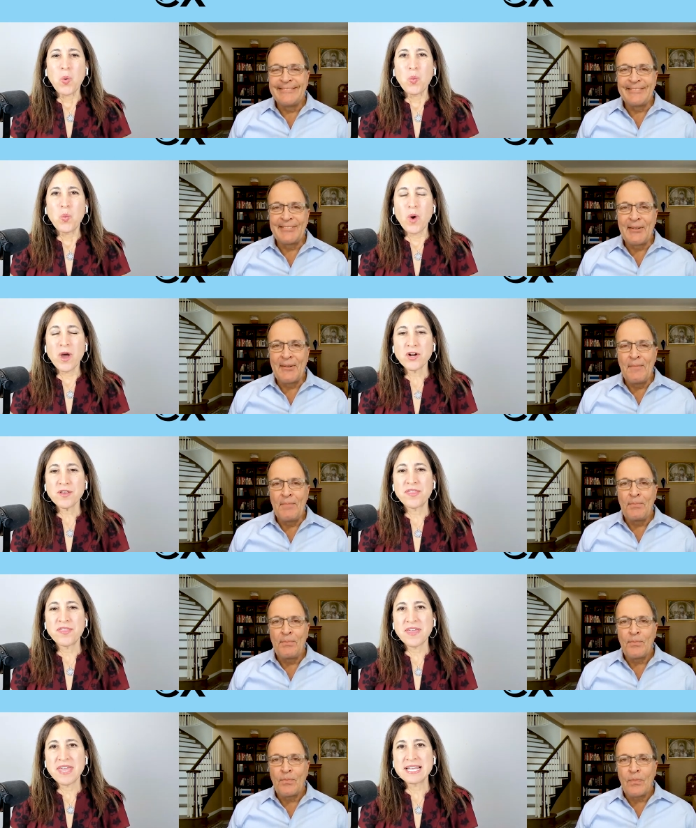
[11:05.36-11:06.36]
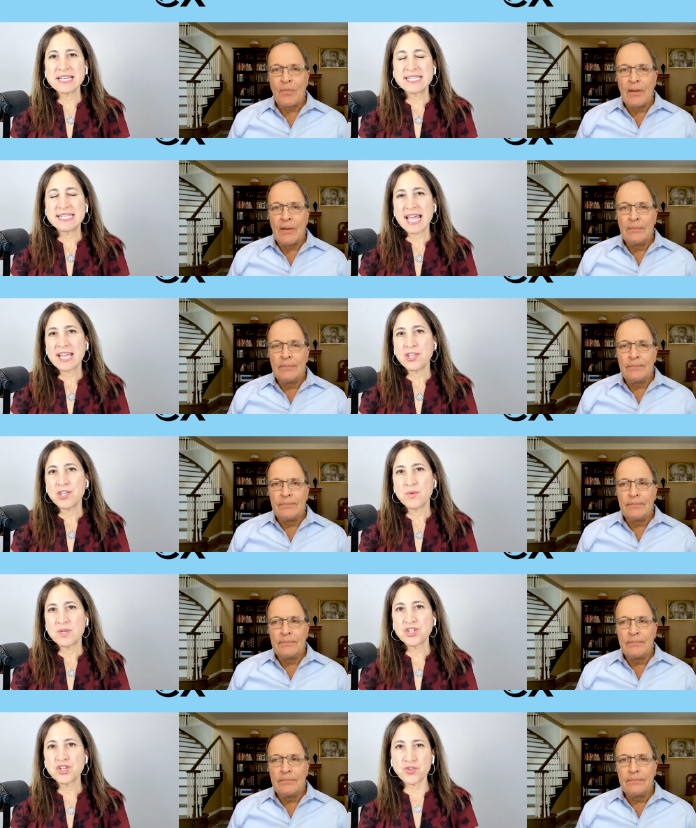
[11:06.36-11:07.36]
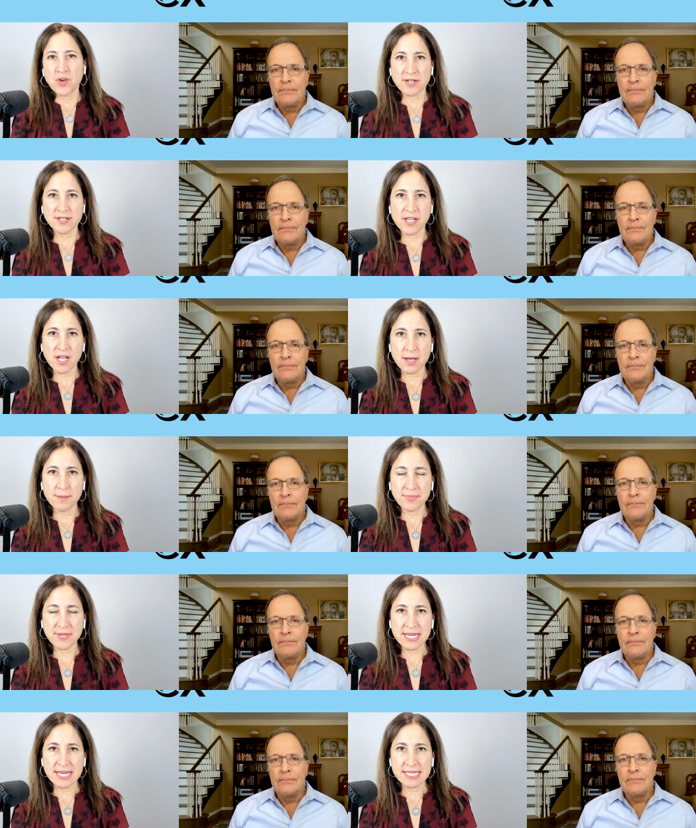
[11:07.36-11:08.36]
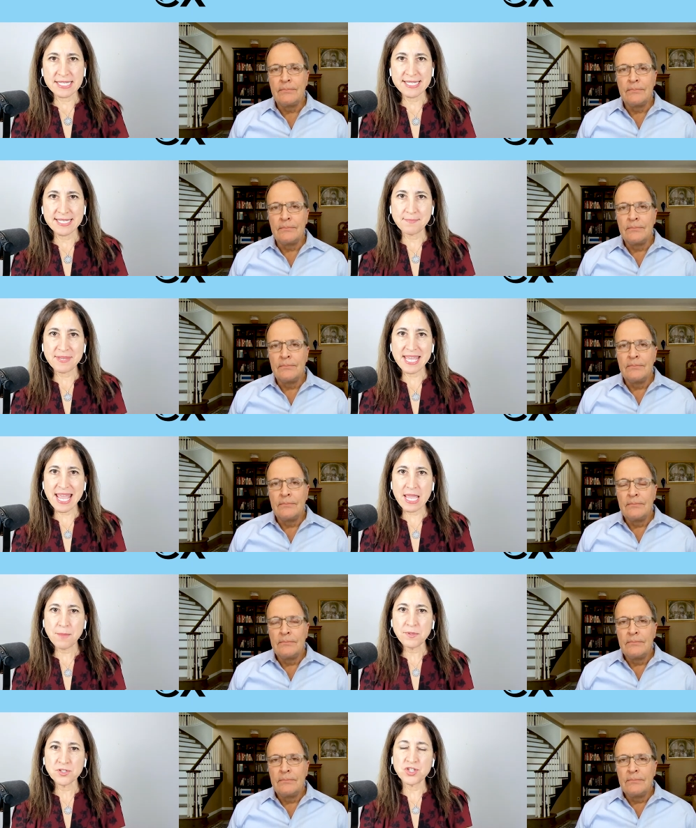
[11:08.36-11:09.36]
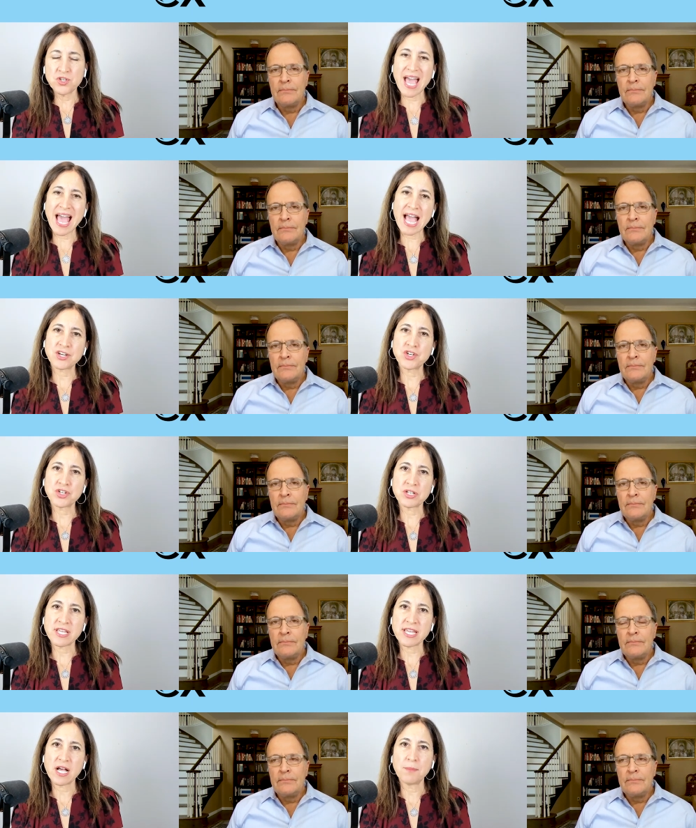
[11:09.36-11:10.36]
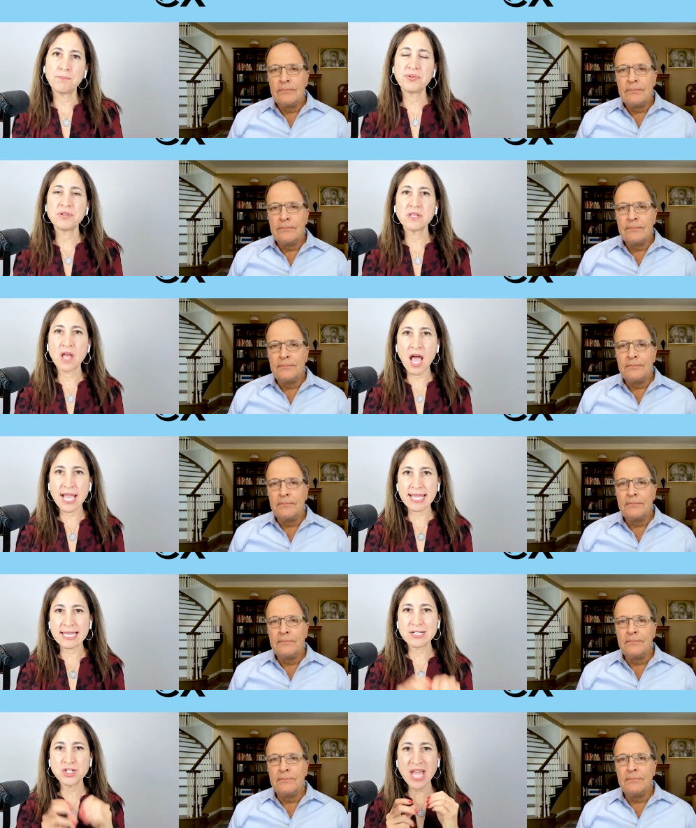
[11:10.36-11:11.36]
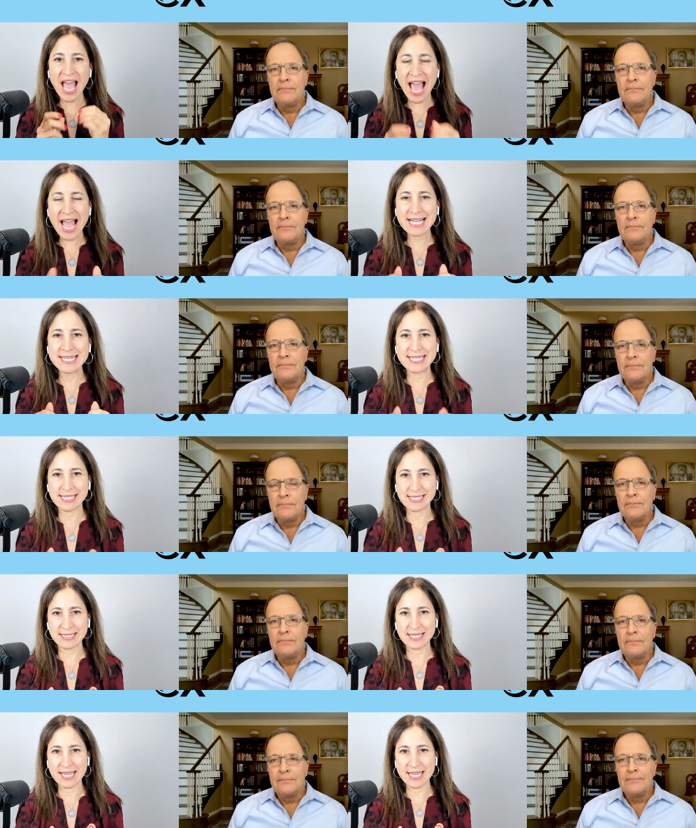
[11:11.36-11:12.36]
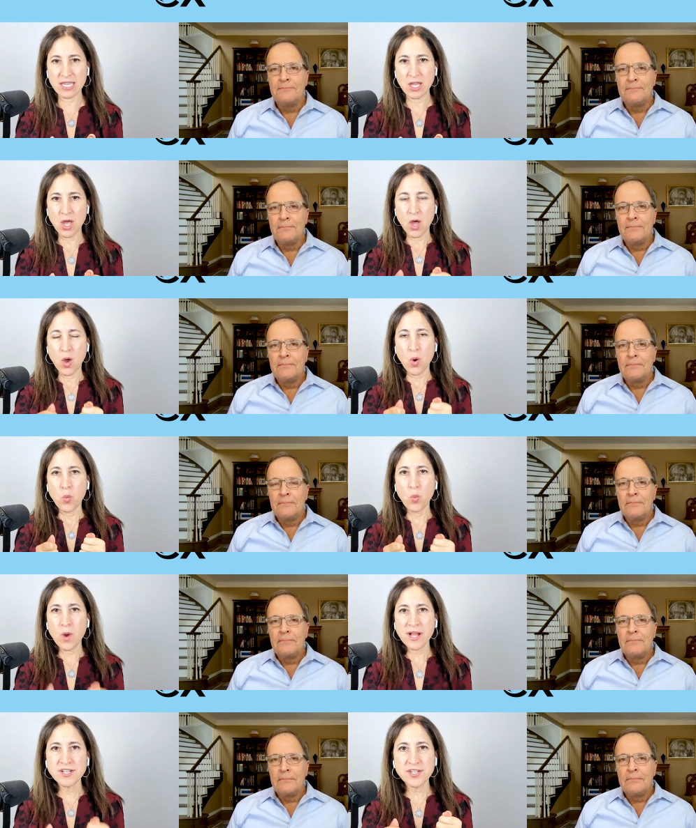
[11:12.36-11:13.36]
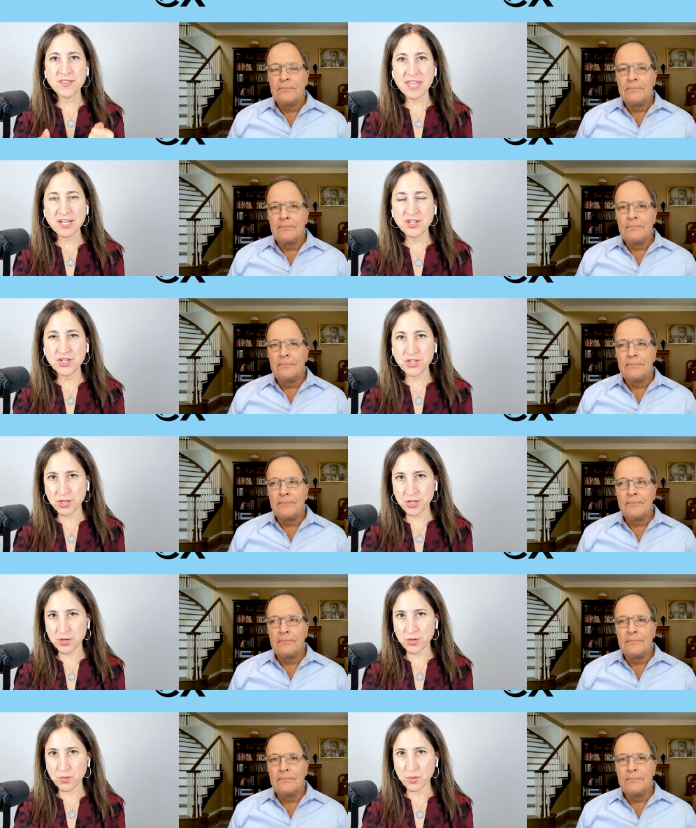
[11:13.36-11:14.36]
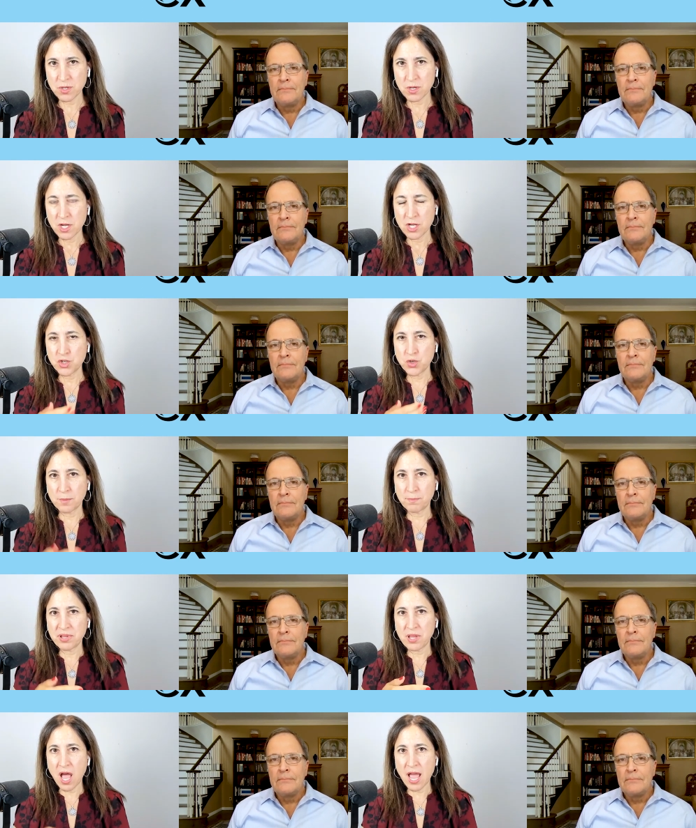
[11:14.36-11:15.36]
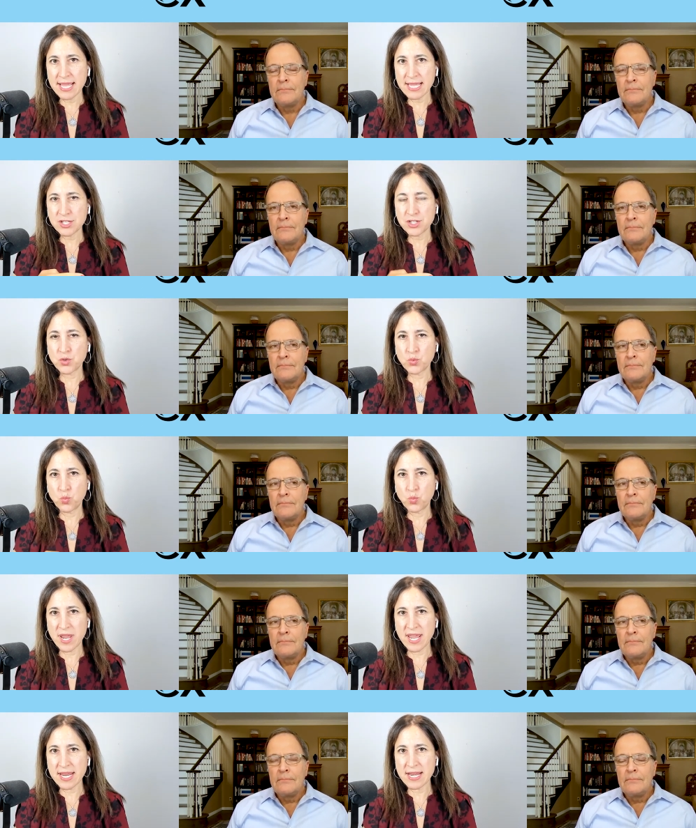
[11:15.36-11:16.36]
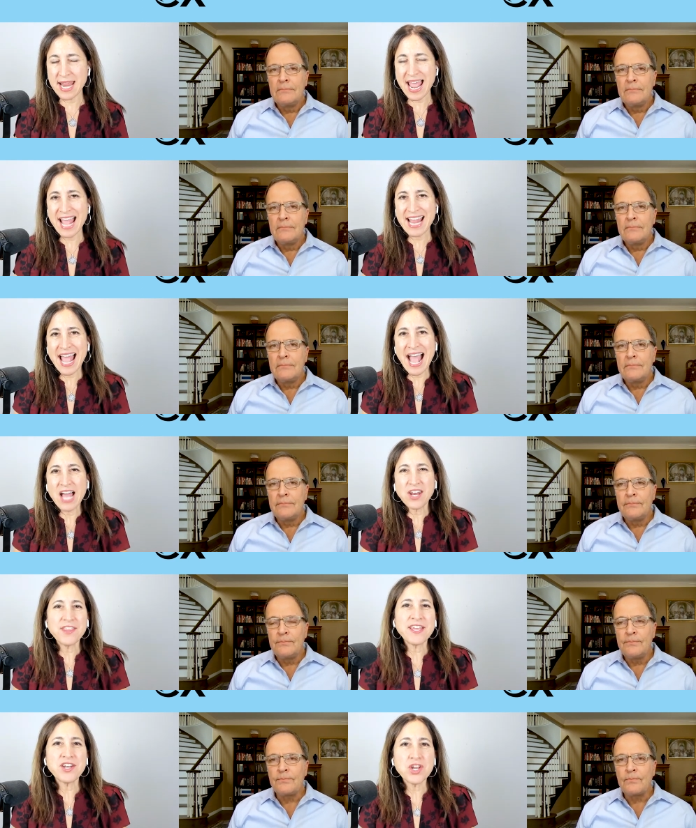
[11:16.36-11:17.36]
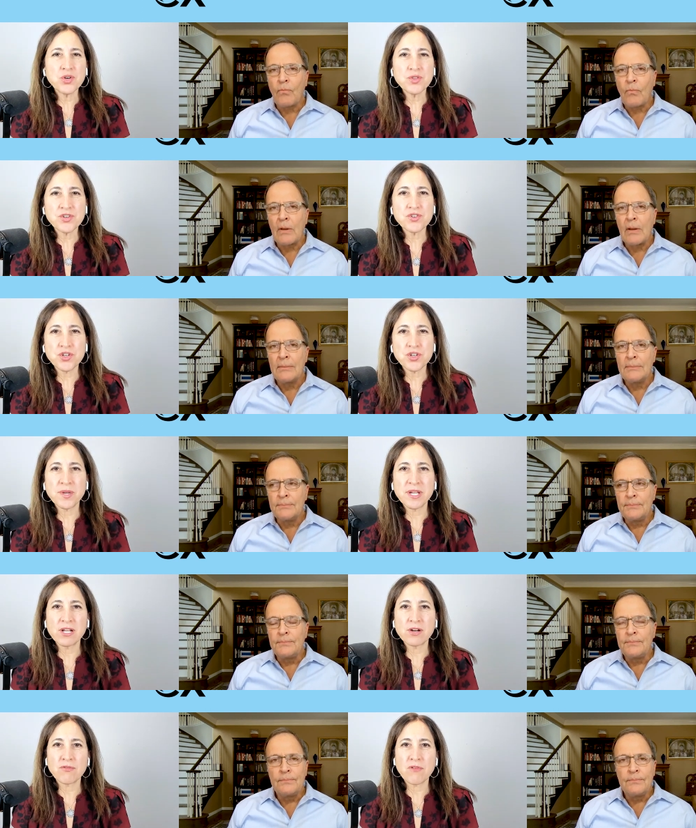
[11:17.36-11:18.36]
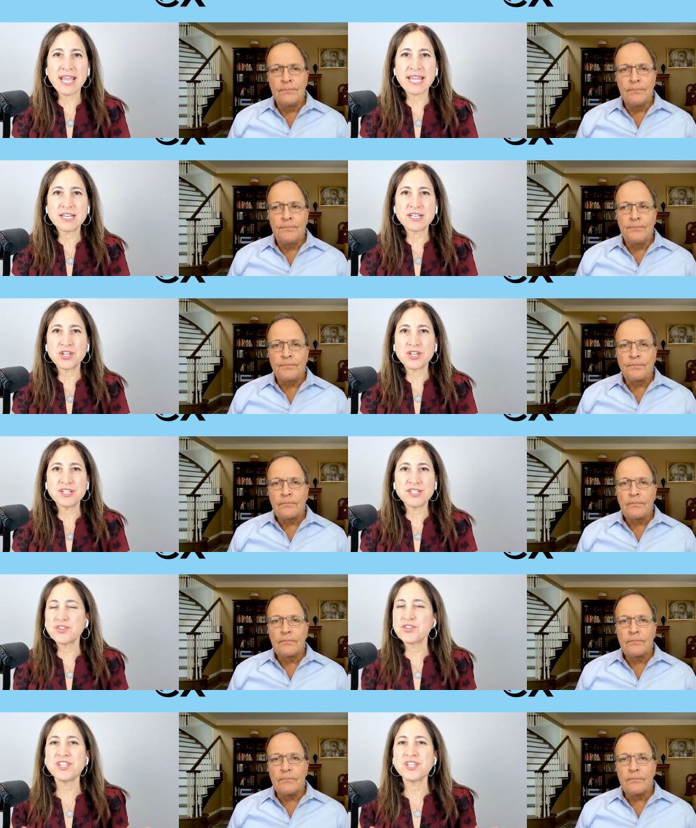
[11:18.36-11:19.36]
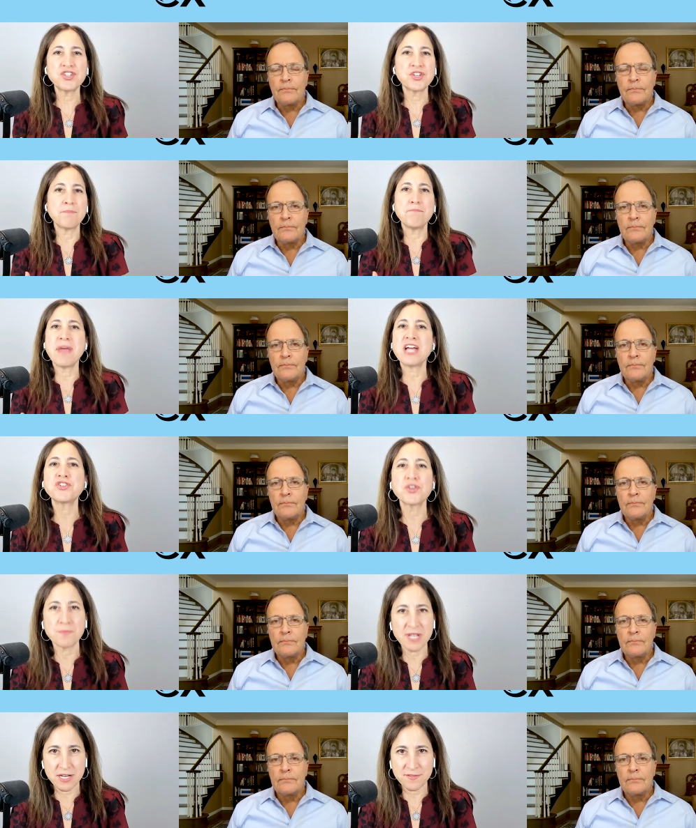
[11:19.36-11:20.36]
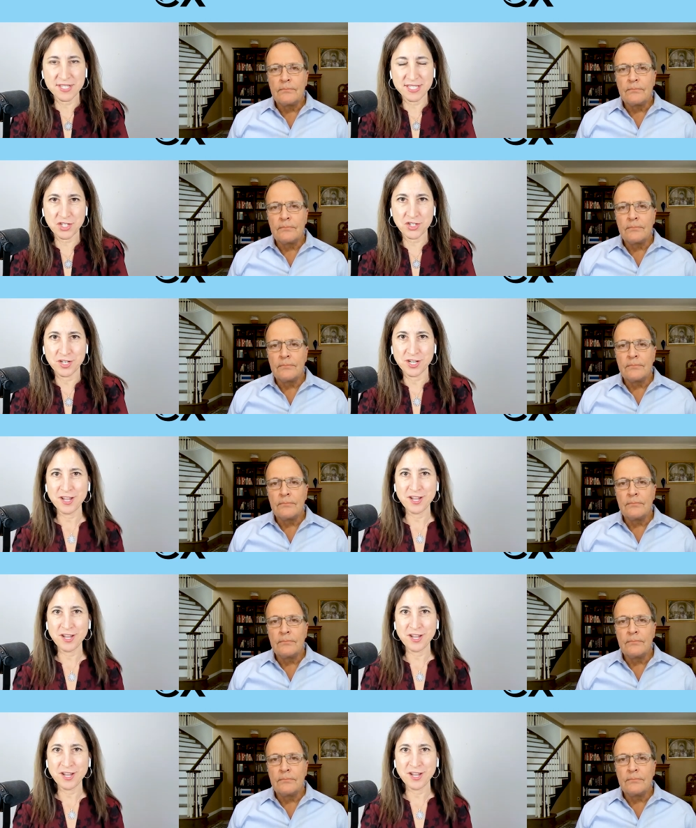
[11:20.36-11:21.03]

Speaker 1: What are things that you instruct companies to be able to actually apply it tactically? What do they do to apply it to win? And how do they know they're doing it right? Is there such a measurement of such